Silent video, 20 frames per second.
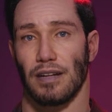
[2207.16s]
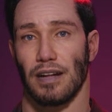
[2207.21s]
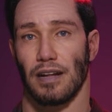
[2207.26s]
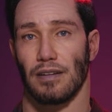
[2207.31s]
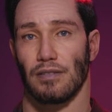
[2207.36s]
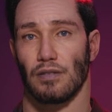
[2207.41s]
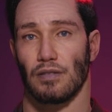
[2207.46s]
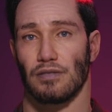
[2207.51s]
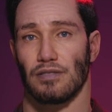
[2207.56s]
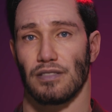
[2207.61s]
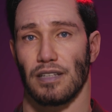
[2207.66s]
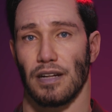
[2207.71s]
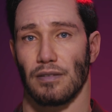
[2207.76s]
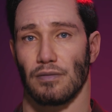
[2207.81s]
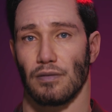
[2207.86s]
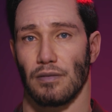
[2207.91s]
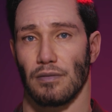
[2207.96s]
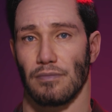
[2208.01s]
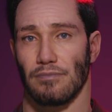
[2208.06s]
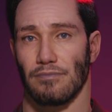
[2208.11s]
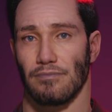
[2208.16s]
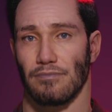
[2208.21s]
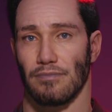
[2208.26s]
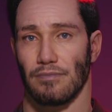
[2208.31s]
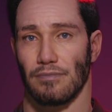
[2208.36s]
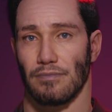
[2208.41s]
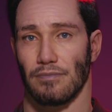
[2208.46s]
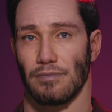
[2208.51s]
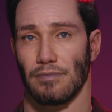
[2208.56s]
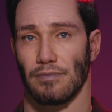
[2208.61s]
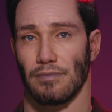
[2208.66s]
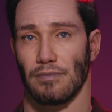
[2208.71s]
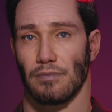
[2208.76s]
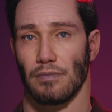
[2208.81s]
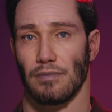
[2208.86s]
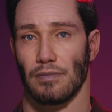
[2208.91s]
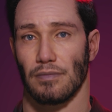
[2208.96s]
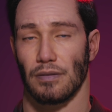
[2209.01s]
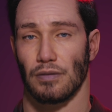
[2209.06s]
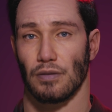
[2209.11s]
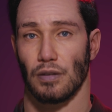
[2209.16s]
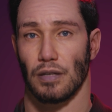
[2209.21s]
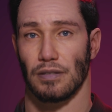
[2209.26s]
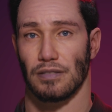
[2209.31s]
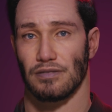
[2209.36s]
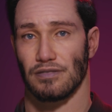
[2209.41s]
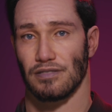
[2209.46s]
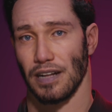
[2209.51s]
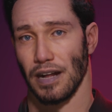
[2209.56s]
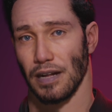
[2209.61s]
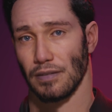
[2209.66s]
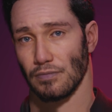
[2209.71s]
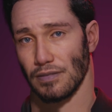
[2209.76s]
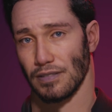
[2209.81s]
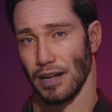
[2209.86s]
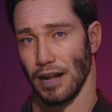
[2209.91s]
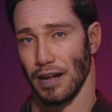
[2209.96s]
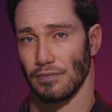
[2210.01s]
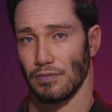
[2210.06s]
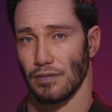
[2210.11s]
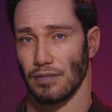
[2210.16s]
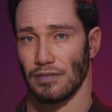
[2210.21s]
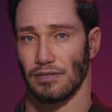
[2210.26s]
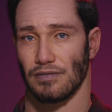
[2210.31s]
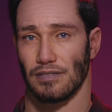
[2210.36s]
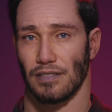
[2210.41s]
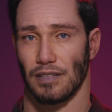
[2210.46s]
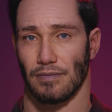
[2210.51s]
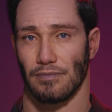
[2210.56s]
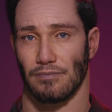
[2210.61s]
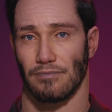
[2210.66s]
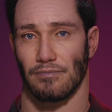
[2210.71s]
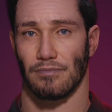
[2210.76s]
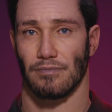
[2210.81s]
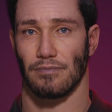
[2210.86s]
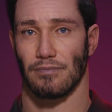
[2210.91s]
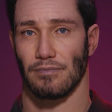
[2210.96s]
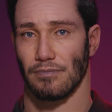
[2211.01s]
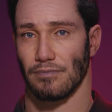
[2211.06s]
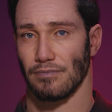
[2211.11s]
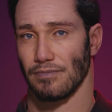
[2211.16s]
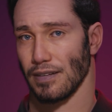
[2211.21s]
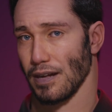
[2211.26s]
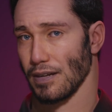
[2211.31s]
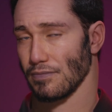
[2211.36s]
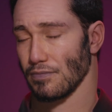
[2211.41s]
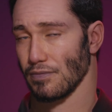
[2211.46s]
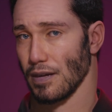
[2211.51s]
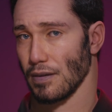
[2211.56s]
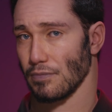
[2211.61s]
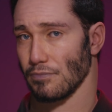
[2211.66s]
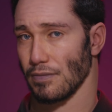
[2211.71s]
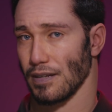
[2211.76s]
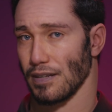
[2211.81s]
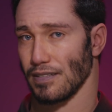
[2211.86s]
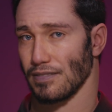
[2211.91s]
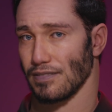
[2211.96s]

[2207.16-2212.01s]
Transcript: echo chamber. Another step is advocacy. Tech companies